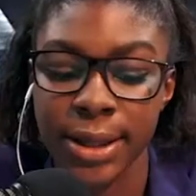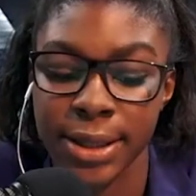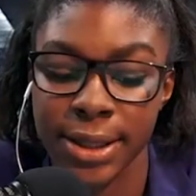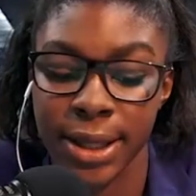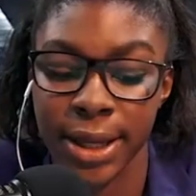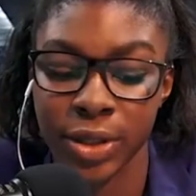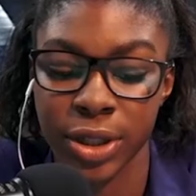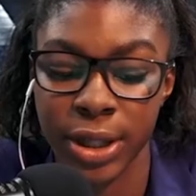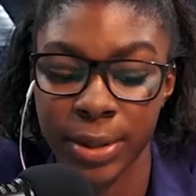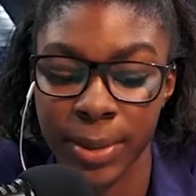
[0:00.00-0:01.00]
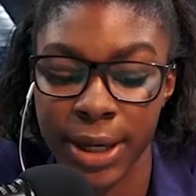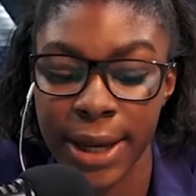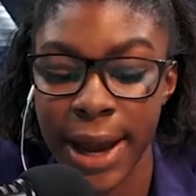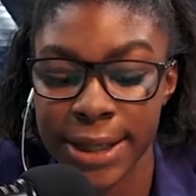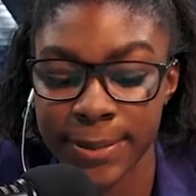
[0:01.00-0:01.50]
The selection
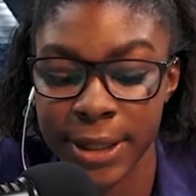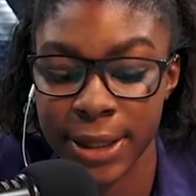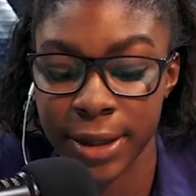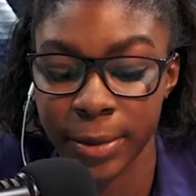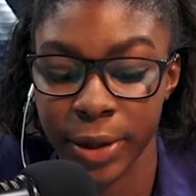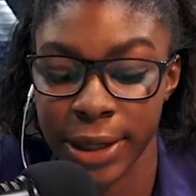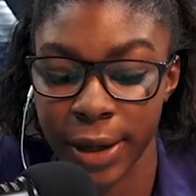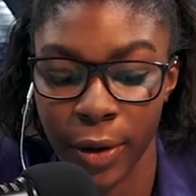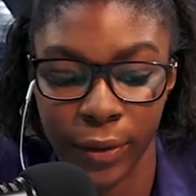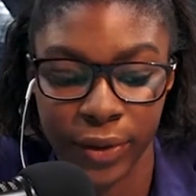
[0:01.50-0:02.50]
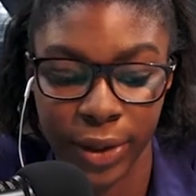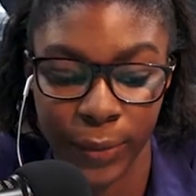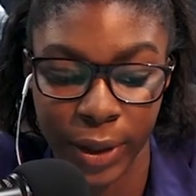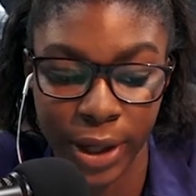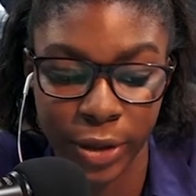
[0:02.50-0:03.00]
committee has been deliberating over the
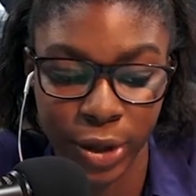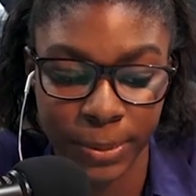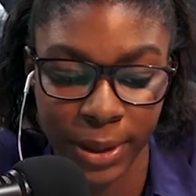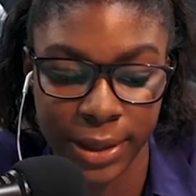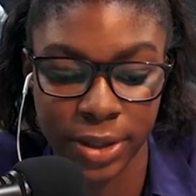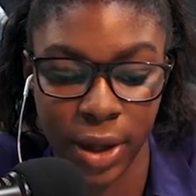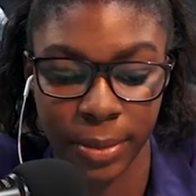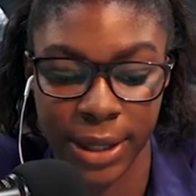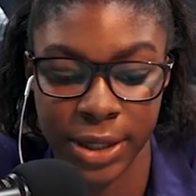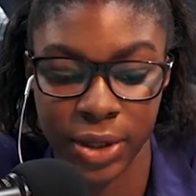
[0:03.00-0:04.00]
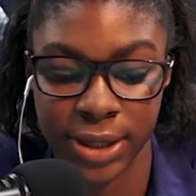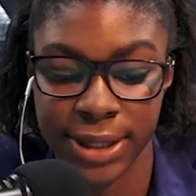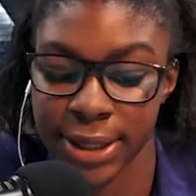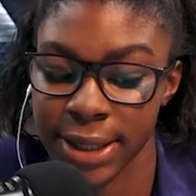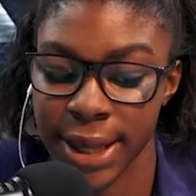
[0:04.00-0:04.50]
100-plus nominations
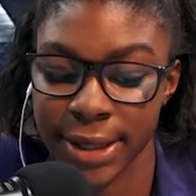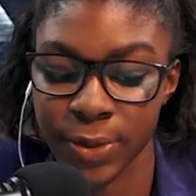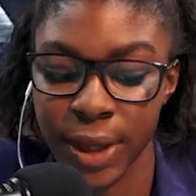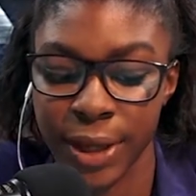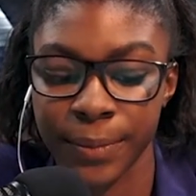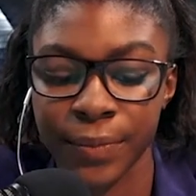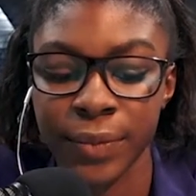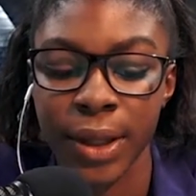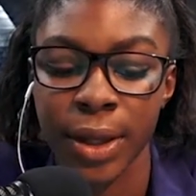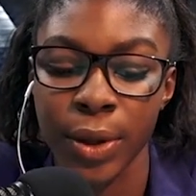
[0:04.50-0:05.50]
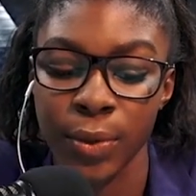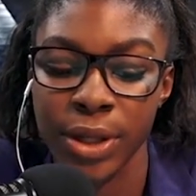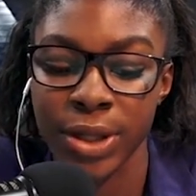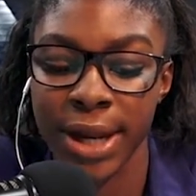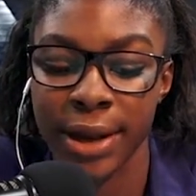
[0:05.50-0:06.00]
since last week. We
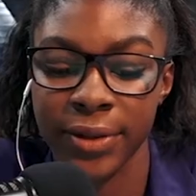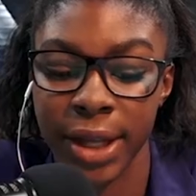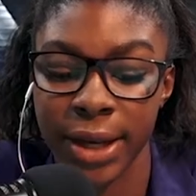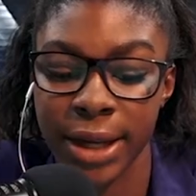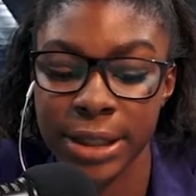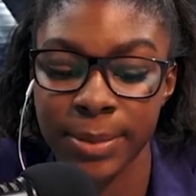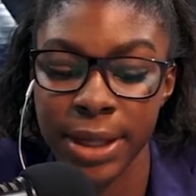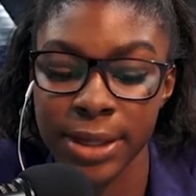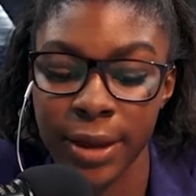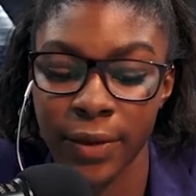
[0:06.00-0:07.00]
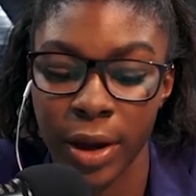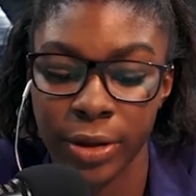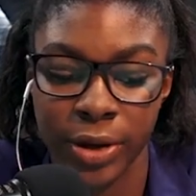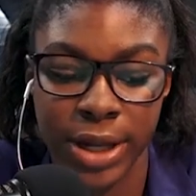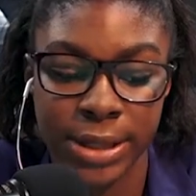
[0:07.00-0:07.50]
should have the announcement of
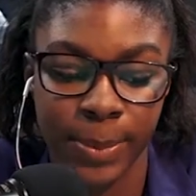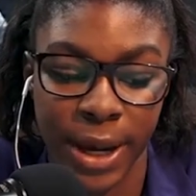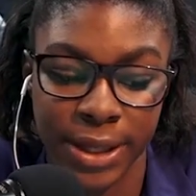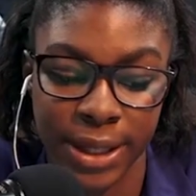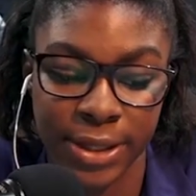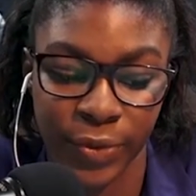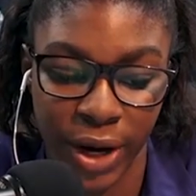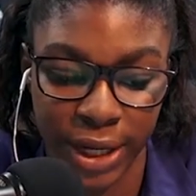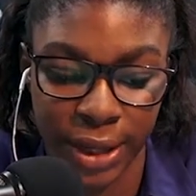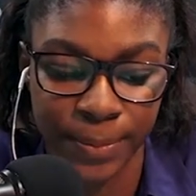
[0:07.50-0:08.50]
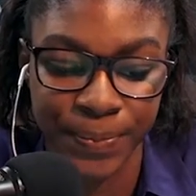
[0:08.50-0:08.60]
honorees by this Friday.